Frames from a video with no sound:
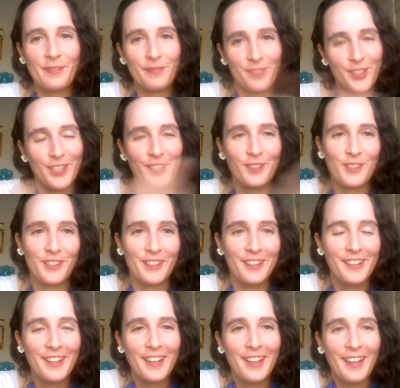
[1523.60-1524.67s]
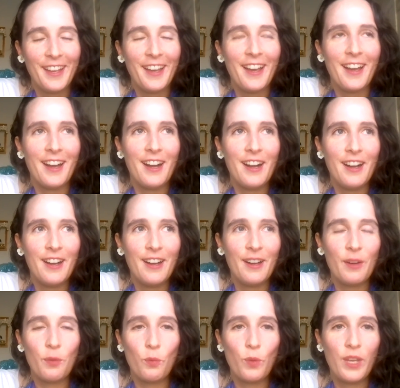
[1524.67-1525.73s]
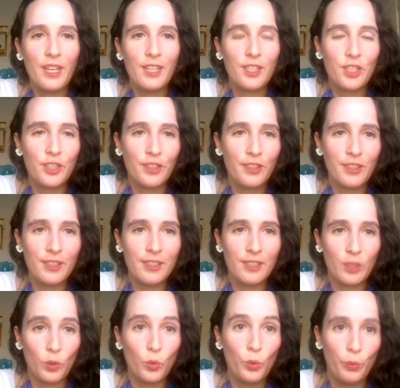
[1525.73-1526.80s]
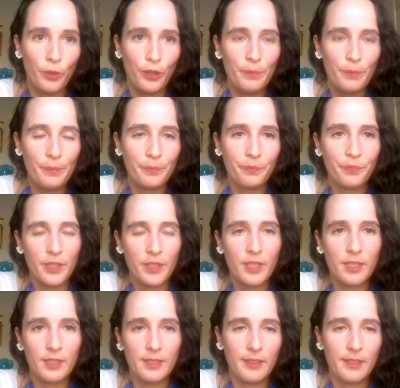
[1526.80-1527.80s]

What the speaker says: she knows her, we took this Uber, because